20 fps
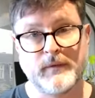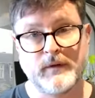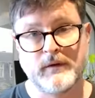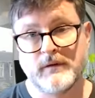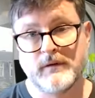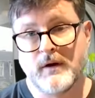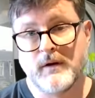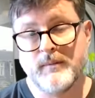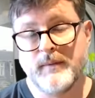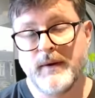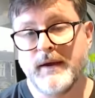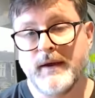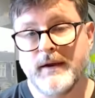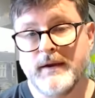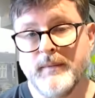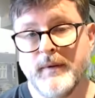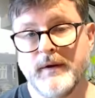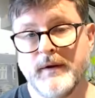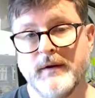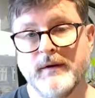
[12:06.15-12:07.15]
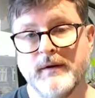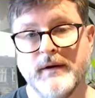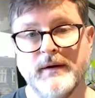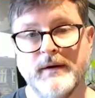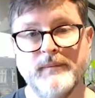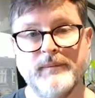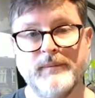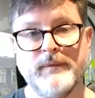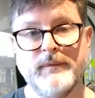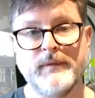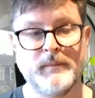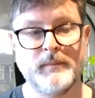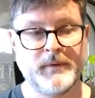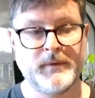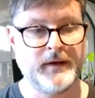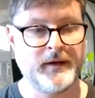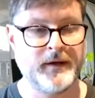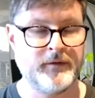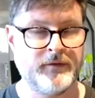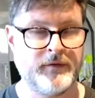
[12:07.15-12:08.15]
You can't make any money on it,
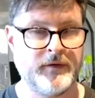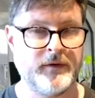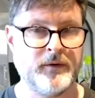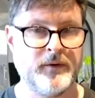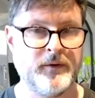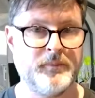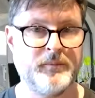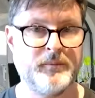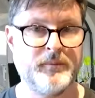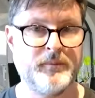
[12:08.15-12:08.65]
particularly if you're